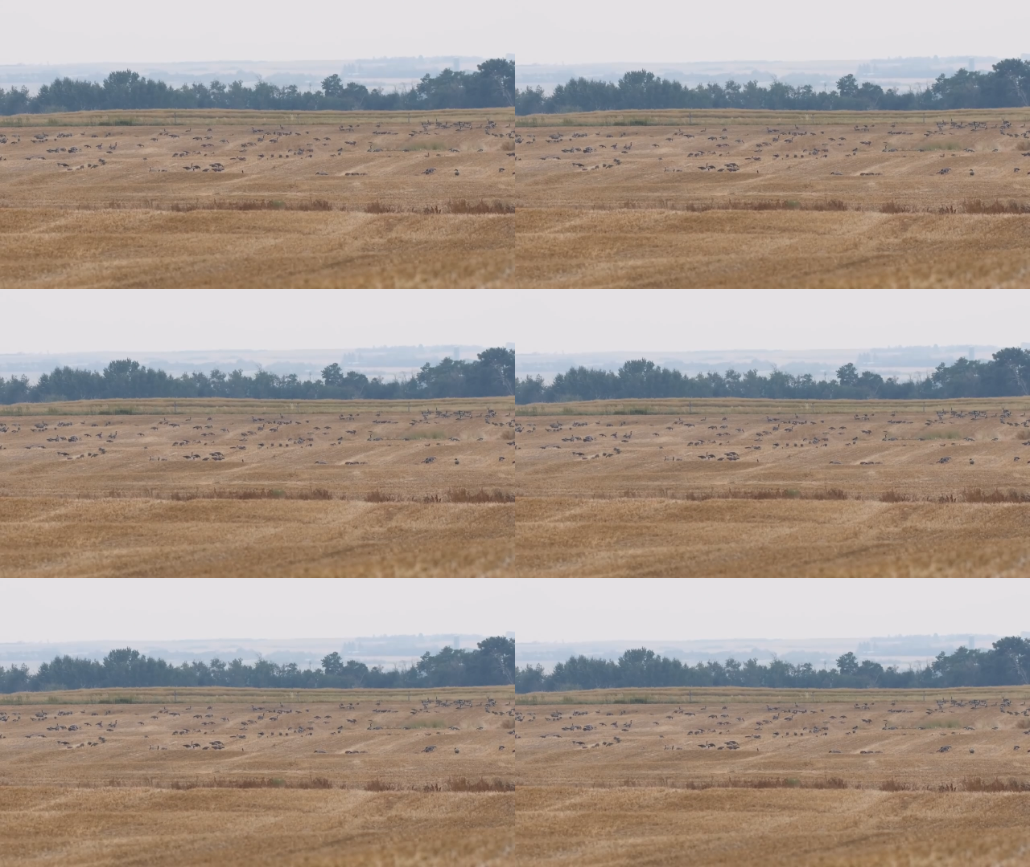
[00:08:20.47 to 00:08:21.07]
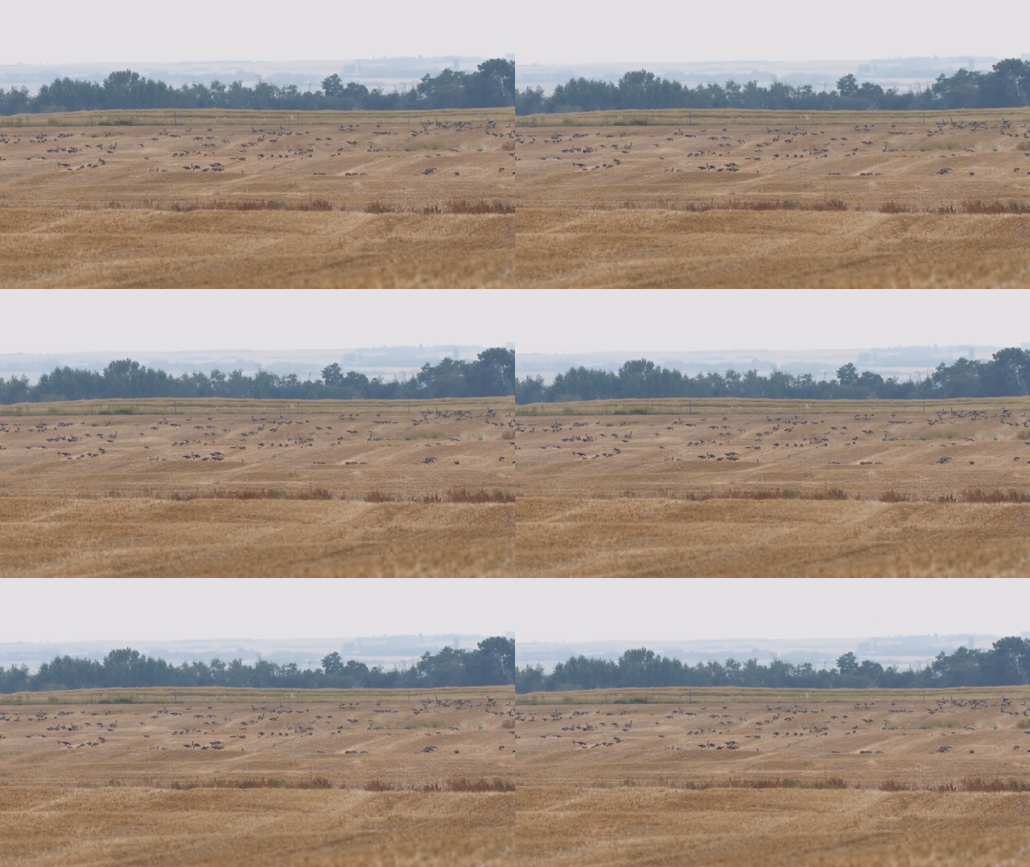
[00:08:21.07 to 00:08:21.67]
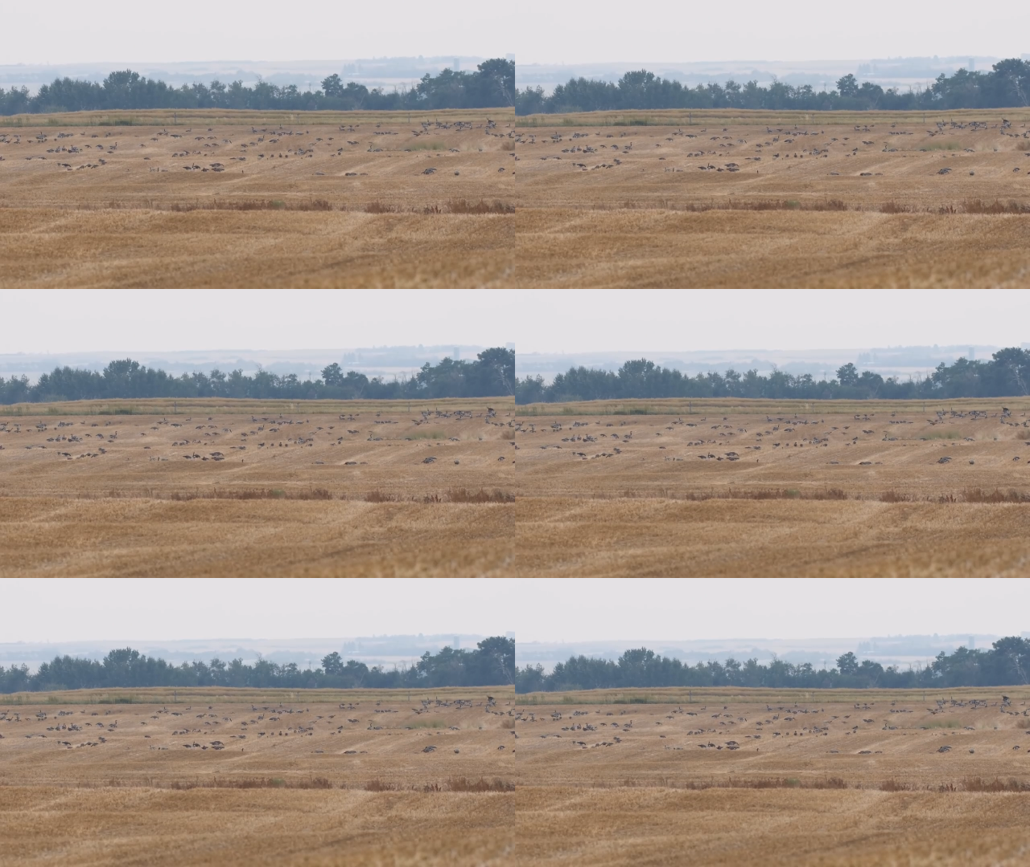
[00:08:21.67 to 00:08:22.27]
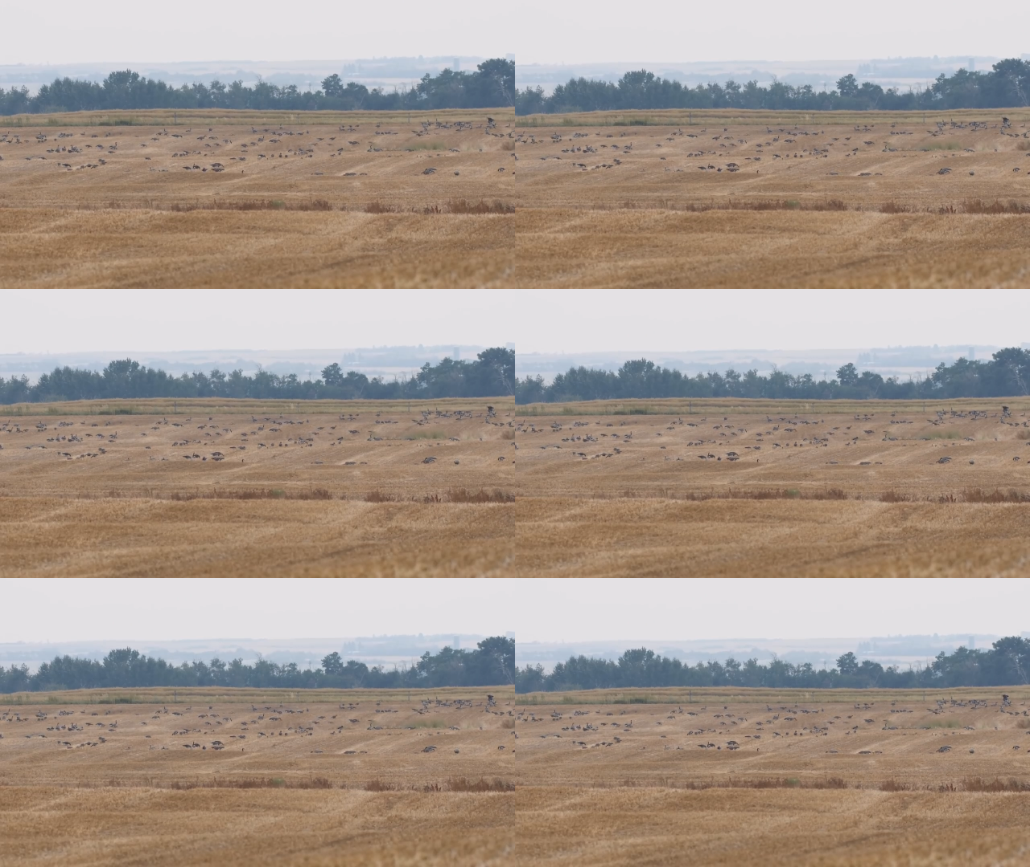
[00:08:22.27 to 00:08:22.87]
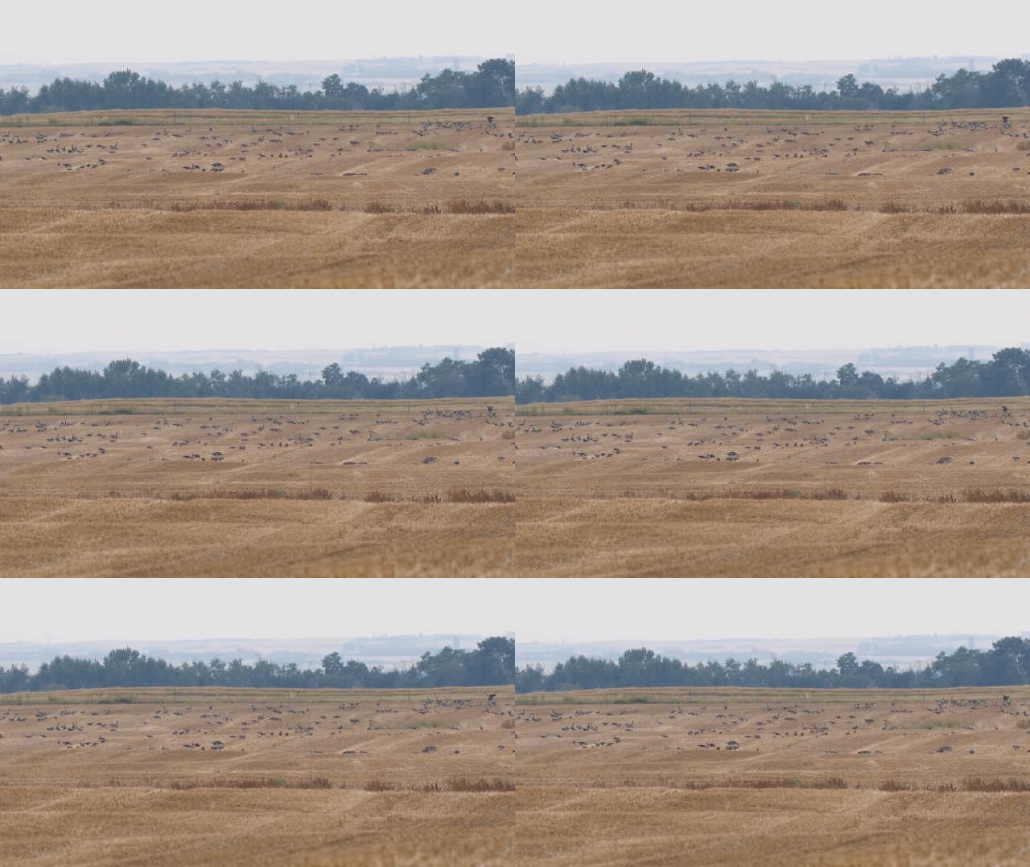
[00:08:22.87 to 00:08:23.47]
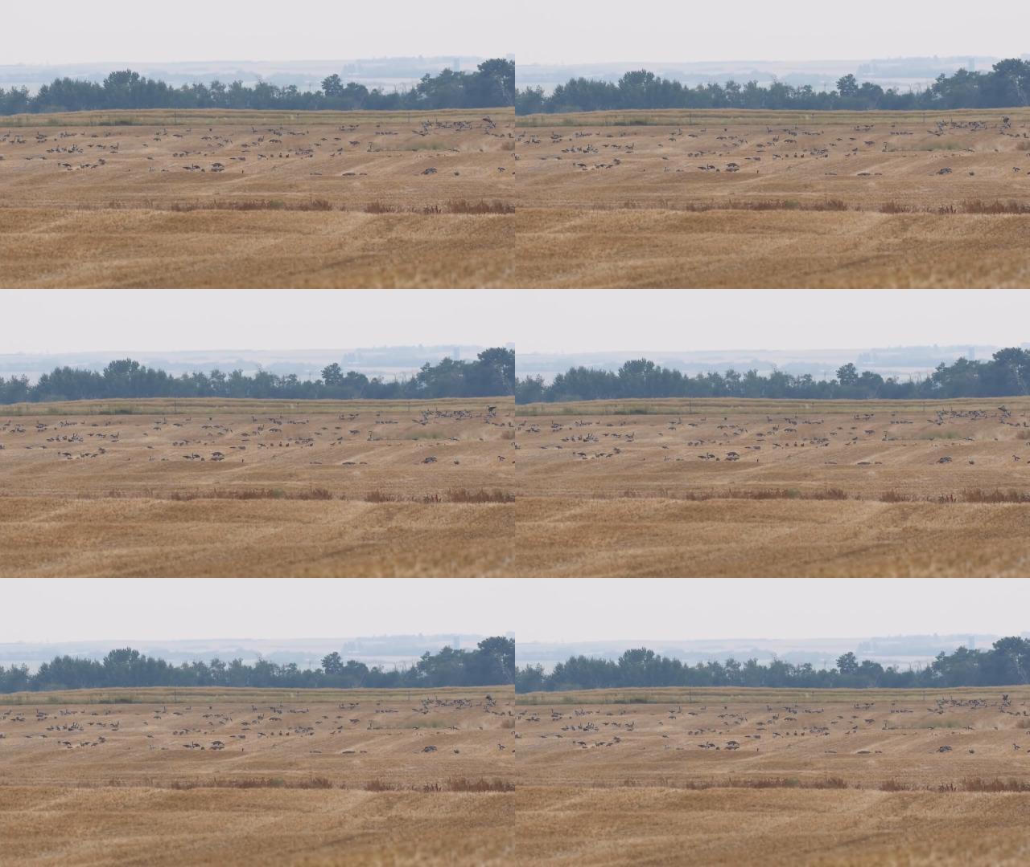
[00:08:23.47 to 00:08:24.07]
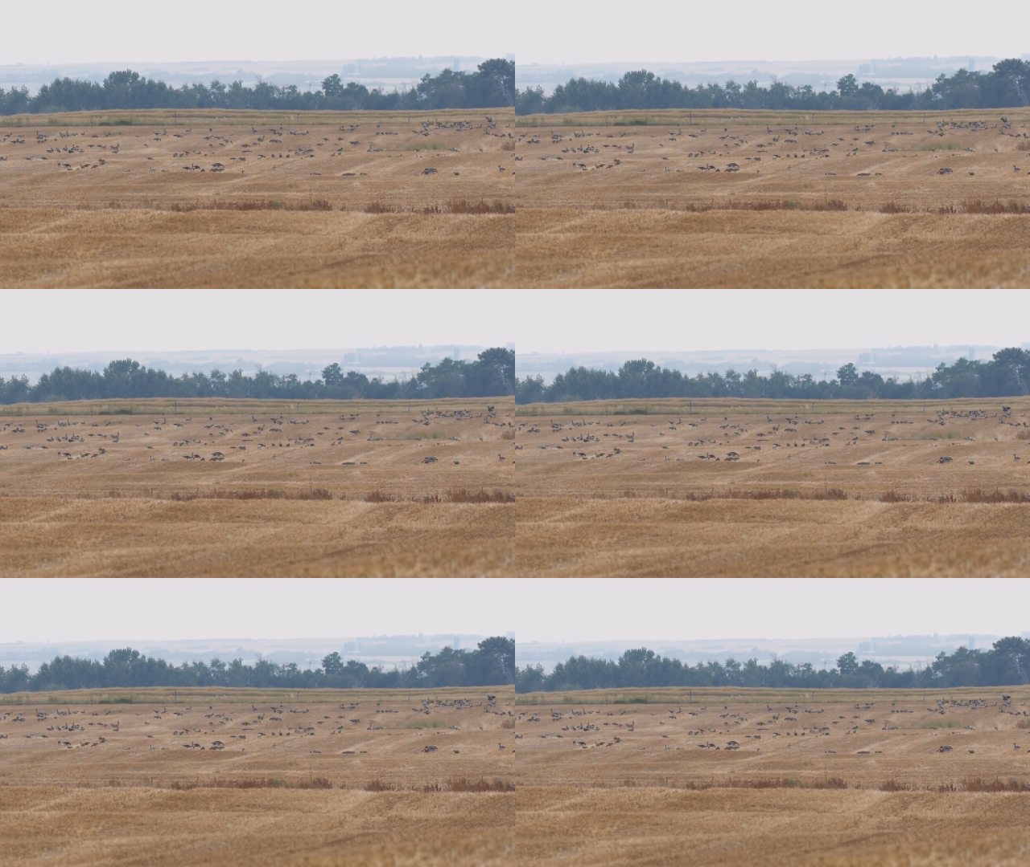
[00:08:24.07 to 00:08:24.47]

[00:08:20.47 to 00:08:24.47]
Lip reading: [unreadable: no face in view]